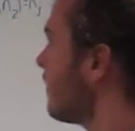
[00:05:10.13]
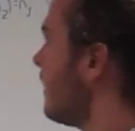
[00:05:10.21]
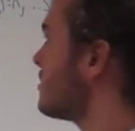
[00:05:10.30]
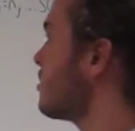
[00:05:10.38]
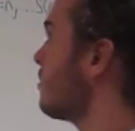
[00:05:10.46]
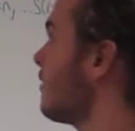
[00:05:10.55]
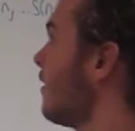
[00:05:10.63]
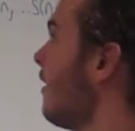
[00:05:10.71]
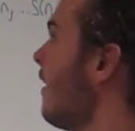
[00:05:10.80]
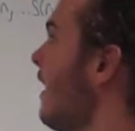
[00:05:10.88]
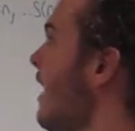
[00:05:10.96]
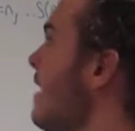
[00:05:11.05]
And so
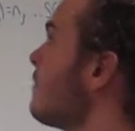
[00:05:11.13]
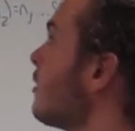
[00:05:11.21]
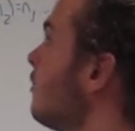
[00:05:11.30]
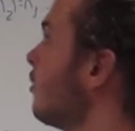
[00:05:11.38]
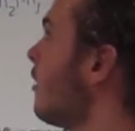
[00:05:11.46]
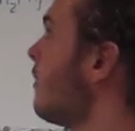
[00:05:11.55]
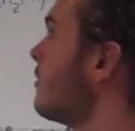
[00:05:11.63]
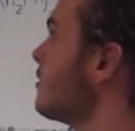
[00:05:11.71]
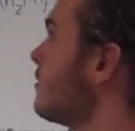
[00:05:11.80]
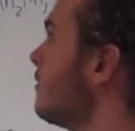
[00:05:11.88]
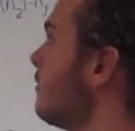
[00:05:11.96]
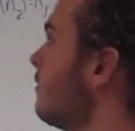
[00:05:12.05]
for amicable
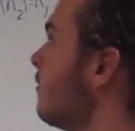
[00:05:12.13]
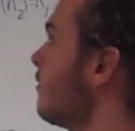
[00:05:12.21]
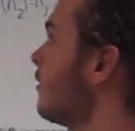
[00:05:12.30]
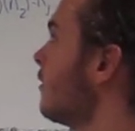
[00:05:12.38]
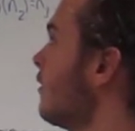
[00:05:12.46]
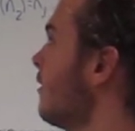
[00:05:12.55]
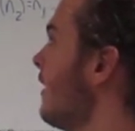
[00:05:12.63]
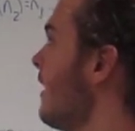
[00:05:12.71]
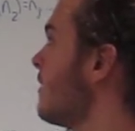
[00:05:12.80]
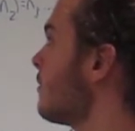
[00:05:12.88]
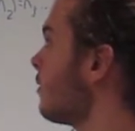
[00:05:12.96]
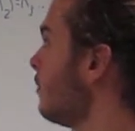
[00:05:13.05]
number, for an
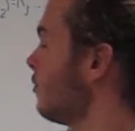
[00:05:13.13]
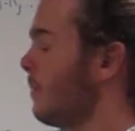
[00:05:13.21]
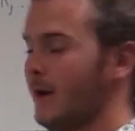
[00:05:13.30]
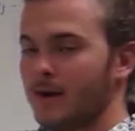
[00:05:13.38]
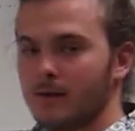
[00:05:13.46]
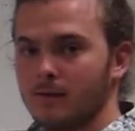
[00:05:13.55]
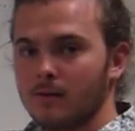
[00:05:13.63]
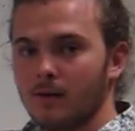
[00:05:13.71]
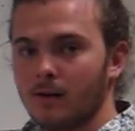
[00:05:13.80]
amicable pair,